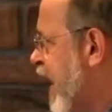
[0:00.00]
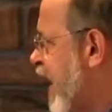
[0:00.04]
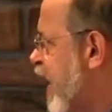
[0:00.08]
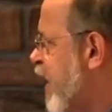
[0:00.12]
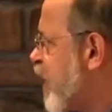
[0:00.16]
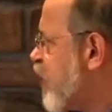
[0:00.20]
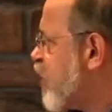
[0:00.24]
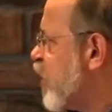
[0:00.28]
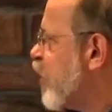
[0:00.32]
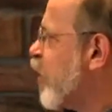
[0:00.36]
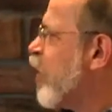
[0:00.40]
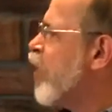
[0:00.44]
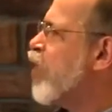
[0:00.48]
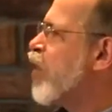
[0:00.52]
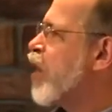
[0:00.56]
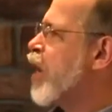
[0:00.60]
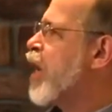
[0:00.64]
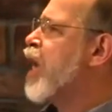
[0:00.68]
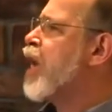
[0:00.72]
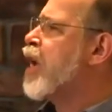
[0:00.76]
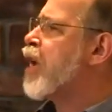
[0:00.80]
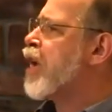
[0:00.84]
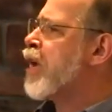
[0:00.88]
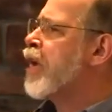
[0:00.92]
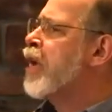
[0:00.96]
He's
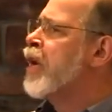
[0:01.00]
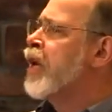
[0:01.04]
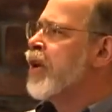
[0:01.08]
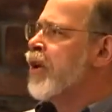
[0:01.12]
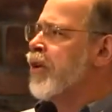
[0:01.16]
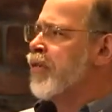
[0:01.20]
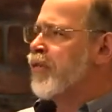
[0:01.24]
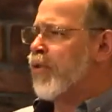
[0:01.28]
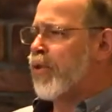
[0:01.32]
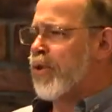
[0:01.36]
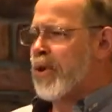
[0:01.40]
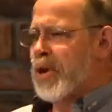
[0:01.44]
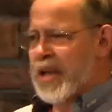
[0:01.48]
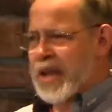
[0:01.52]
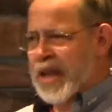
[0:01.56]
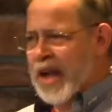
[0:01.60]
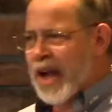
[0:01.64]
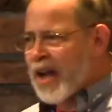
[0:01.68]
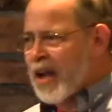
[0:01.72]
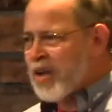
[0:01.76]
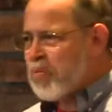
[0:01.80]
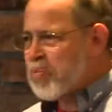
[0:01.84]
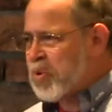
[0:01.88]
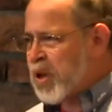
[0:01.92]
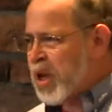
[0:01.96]
looking for
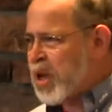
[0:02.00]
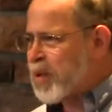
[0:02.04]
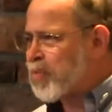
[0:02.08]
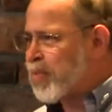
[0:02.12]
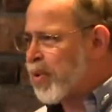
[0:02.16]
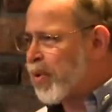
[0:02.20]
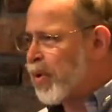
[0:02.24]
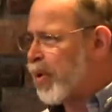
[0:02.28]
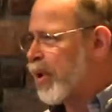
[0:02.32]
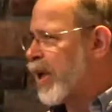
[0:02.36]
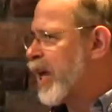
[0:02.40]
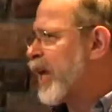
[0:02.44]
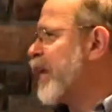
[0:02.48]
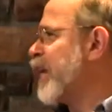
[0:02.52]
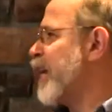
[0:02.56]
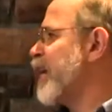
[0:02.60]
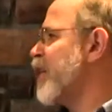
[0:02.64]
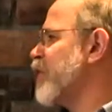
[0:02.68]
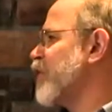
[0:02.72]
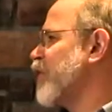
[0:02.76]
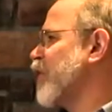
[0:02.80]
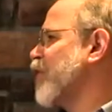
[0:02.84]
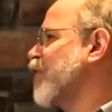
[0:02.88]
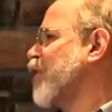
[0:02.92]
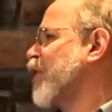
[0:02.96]
young people, and
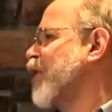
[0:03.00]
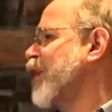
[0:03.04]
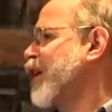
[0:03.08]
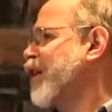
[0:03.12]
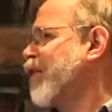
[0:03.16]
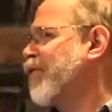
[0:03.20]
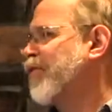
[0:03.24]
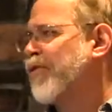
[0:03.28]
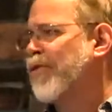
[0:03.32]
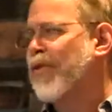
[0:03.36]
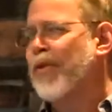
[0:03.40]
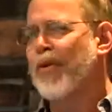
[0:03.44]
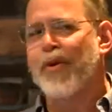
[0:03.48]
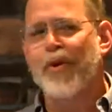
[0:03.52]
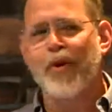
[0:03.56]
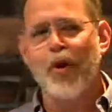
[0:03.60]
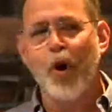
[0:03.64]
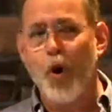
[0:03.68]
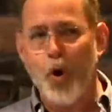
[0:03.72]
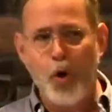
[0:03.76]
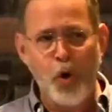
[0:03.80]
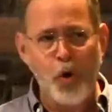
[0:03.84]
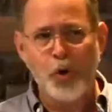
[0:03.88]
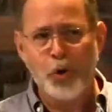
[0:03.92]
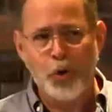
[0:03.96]
he's looking for
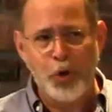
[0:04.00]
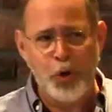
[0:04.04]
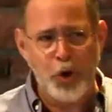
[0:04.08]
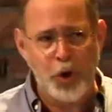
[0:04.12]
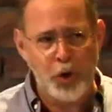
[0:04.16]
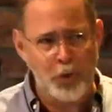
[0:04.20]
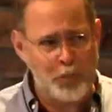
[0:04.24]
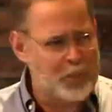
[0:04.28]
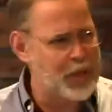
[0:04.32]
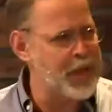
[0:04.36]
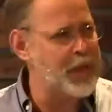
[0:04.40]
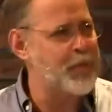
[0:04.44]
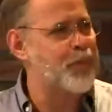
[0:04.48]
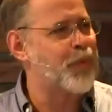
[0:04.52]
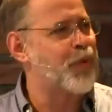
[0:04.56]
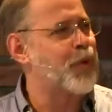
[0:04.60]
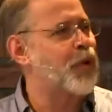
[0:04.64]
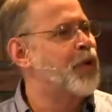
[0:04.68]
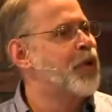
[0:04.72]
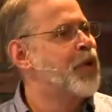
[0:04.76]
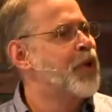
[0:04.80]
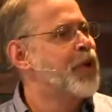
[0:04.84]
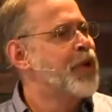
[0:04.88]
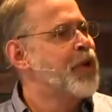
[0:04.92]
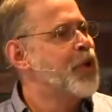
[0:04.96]
older
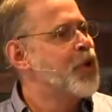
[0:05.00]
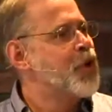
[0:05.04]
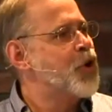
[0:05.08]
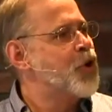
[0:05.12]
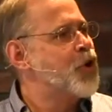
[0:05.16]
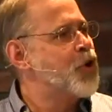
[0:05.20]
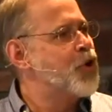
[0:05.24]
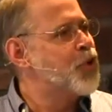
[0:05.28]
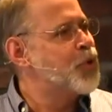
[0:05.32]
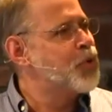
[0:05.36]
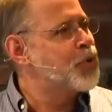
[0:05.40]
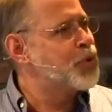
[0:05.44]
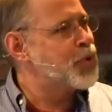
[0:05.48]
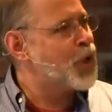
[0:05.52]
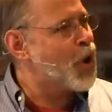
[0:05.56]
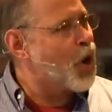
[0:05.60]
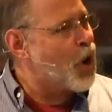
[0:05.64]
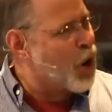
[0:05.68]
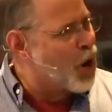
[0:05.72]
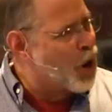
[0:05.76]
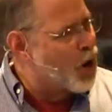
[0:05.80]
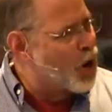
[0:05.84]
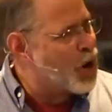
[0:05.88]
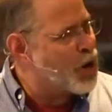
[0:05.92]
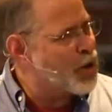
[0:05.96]
people whose
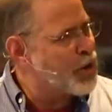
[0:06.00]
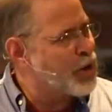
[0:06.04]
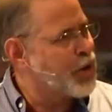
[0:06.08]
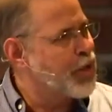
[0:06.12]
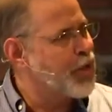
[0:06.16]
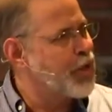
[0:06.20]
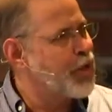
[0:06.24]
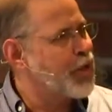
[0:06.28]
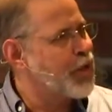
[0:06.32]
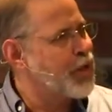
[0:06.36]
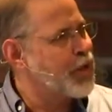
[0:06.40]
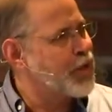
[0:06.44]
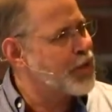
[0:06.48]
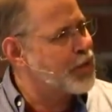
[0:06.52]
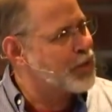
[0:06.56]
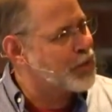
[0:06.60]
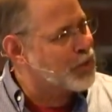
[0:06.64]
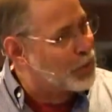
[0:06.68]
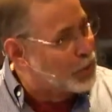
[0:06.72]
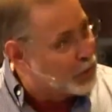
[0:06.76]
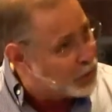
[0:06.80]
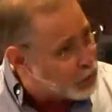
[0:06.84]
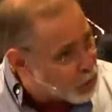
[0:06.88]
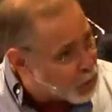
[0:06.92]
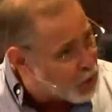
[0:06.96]
heart
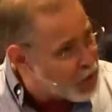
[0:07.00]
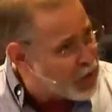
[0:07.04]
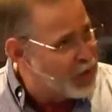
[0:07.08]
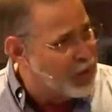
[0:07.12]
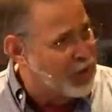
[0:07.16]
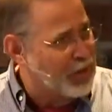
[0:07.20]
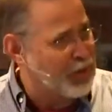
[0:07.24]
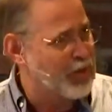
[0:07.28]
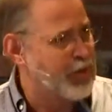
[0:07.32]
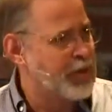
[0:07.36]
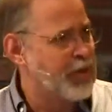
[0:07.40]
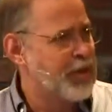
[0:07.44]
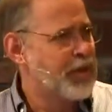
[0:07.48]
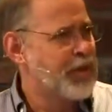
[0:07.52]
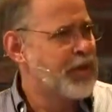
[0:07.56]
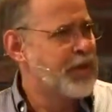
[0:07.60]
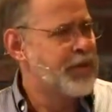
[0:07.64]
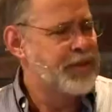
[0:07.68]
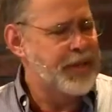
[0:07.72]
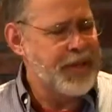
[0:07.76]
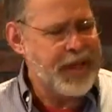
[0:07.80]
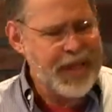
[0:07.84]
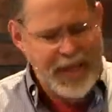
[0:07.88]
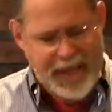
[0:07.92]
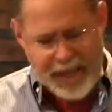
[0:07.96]
is loyal
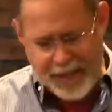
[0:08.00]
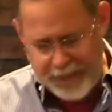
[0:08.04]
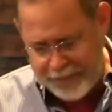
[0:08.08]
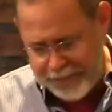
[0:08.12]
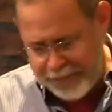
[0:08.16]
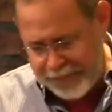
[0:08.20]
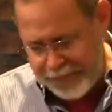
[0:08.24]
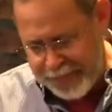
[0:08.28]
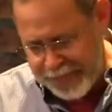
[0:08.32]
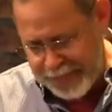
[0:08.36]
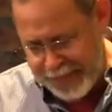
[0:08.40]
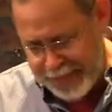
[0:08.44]
to him.